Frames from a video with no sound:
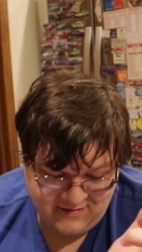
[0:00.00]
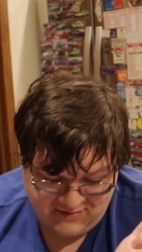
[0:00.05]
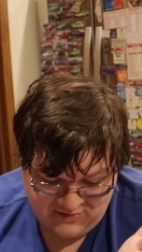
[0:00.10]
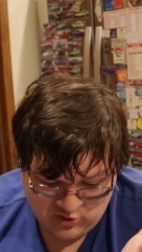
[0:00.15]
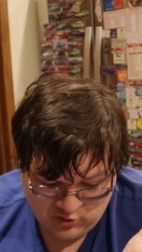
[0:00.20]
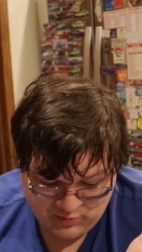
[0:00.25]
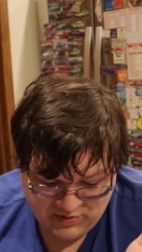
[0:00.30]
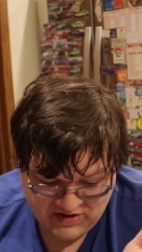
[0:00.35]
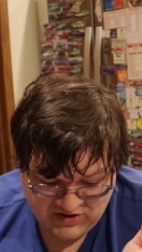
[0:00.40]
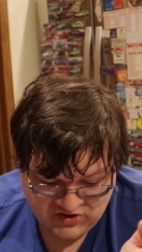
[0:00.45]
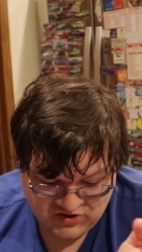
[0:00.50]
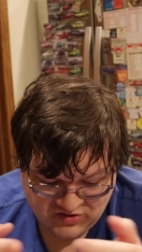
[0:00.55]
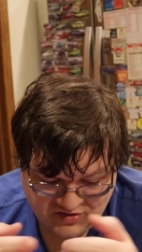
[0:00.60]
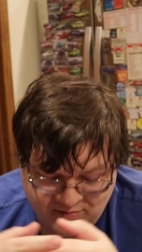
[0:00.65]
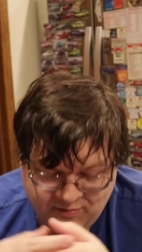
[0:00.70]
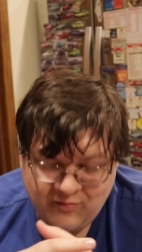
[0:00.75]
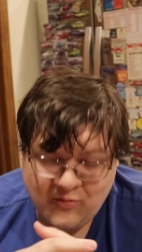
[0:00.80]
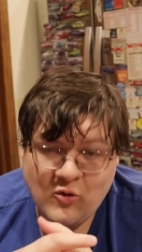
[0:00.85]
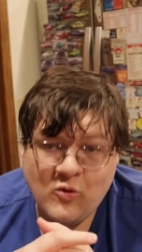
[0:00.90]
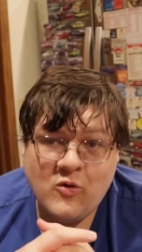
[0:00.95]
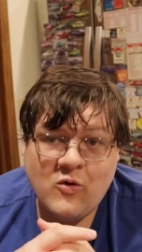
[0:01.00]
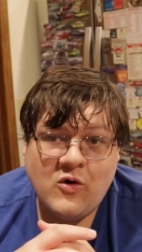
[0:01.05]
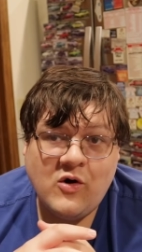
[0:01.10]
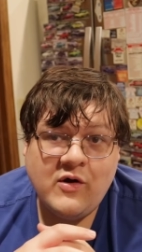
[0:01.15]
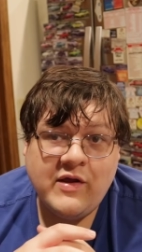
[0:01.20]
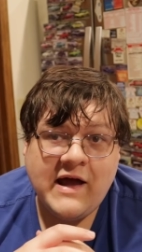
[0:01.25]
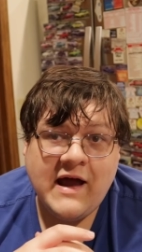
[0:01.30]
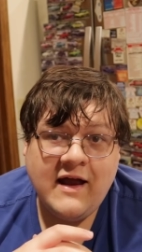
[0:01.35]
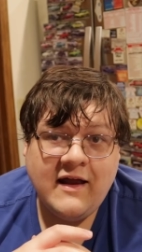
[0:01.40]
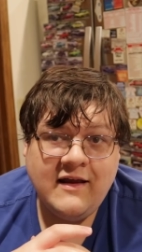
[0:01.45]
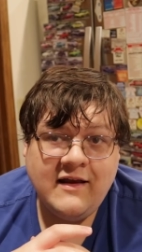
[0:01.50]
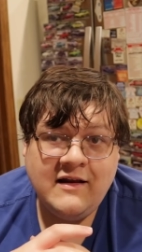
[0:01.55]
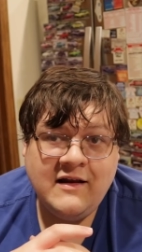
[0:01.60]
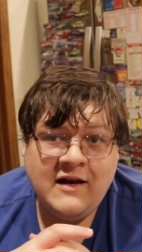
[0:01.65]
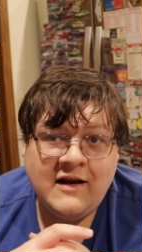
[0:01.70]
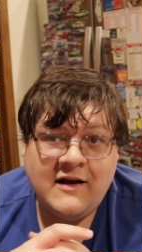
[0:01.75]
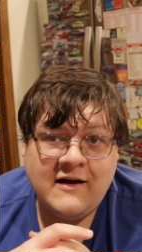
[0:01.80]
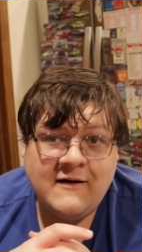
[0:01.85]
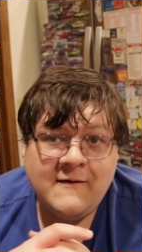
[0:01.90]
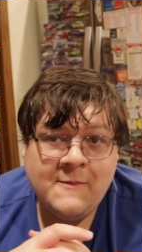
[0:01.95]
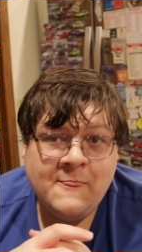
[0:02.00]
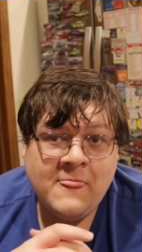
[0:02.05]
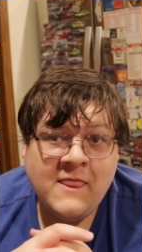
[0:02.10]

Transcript: No Pendulum or that in here.